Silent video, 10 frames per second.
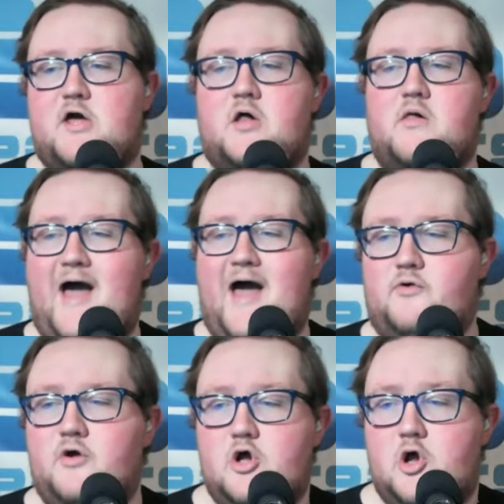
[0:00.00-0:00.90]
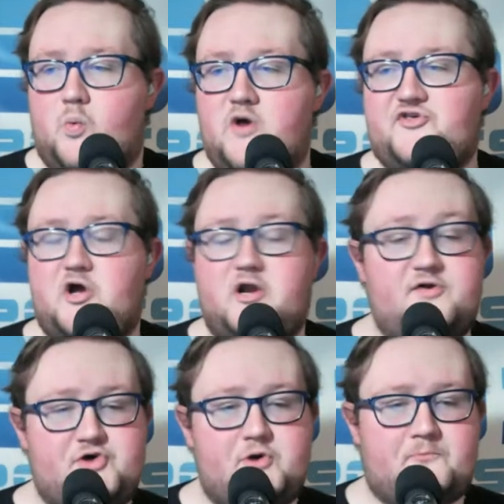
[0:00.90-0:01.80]
McLeod was
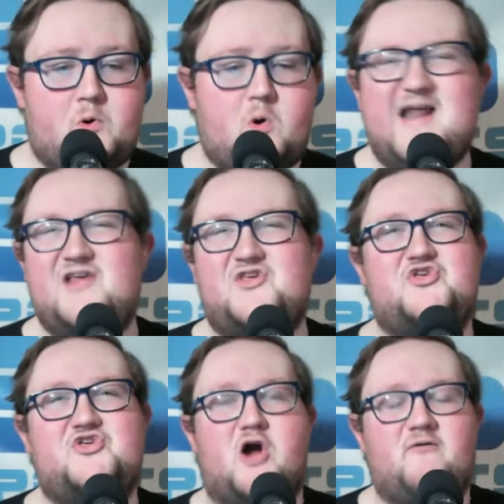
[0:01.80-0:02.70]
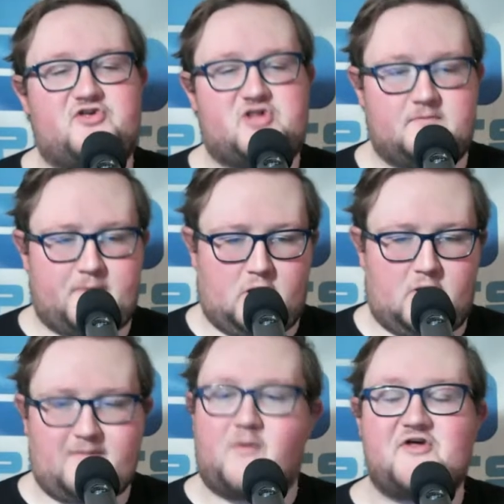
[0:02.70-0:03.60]
going to do pretty
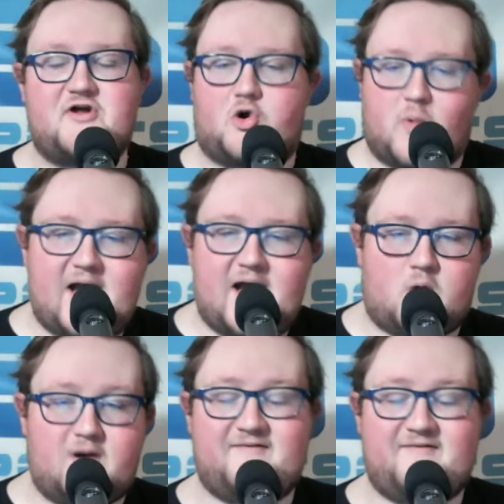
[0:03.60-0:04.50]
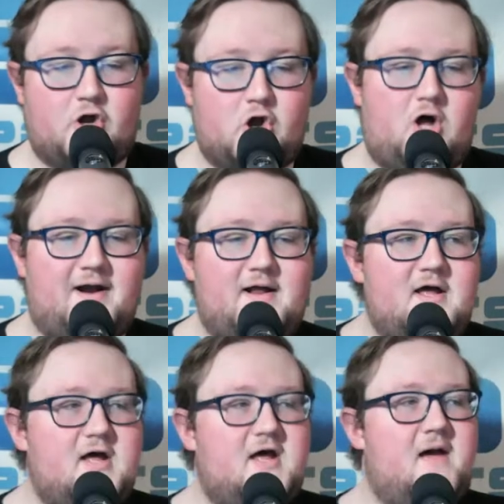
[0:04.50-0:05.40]
serviceable. I mean, it wasn't great or even good,
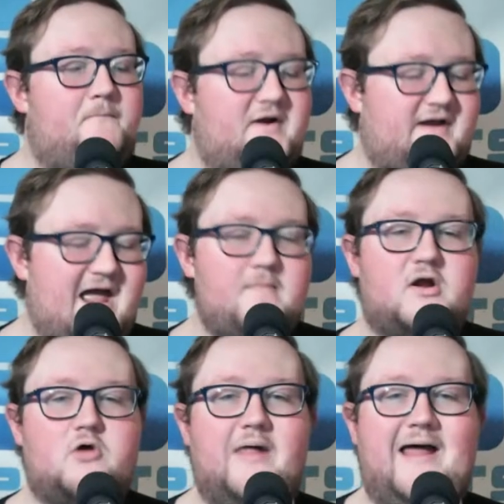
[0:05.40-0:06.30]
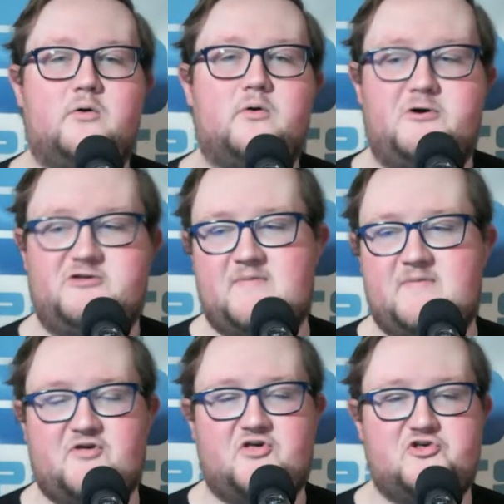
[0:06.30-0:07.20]
but Cam McLeod put them
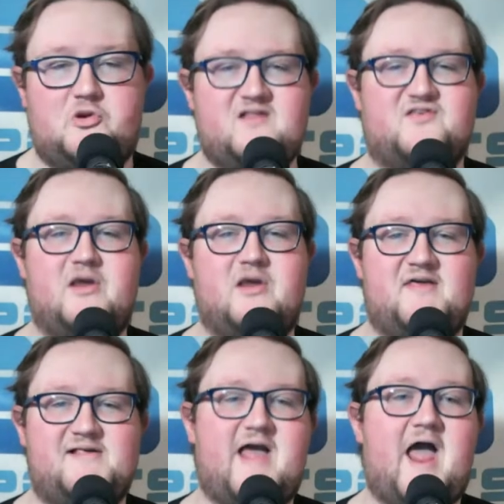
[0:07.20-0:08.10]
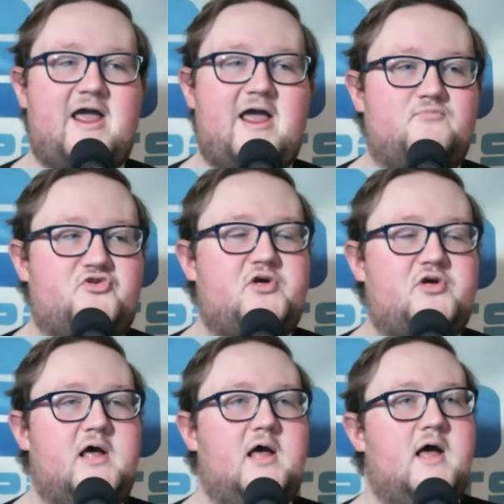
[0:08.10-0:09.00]
in position to win some of these games.
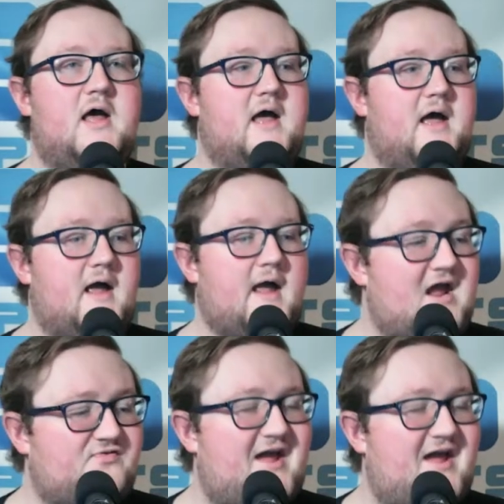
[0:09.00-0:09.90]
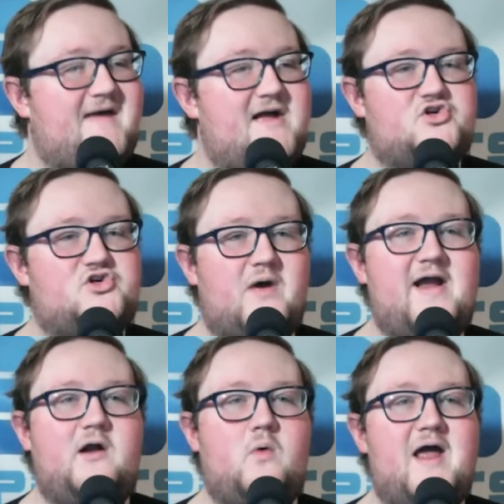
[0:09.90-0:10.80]
And then they
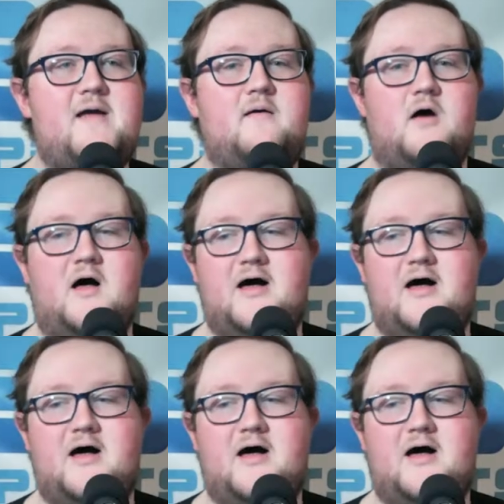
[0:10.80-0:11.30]
trade away